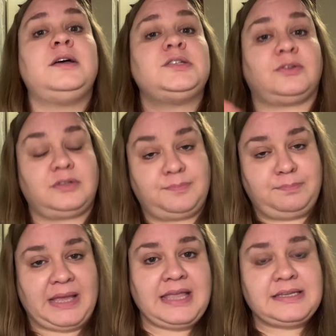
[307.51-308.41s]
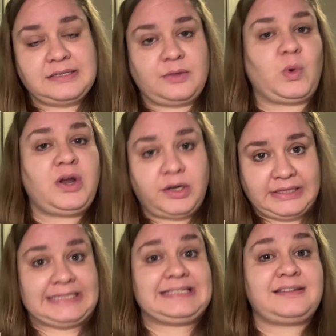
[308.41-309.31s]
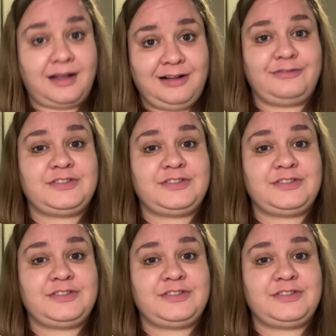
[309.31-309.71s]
So the word itself